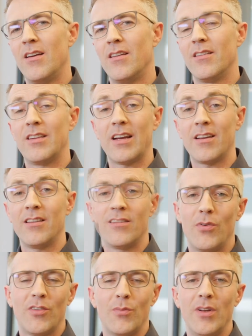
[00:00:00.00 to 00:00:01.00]
The second
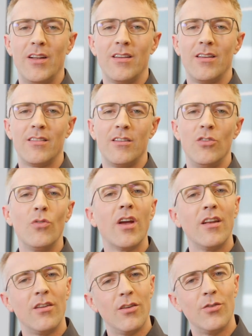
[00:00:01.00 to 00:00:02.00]
possibility is you
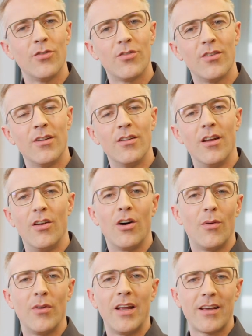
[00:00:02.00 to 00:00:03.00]
can use a
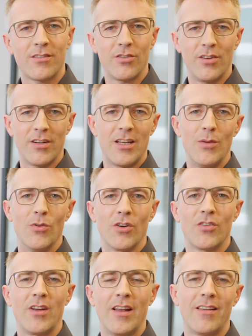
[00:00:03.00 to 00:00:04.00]
normal external
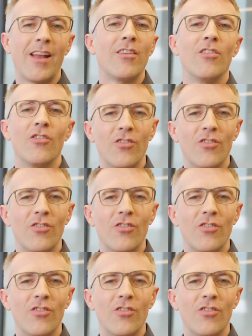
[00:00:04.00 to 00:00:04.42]
keyboard and that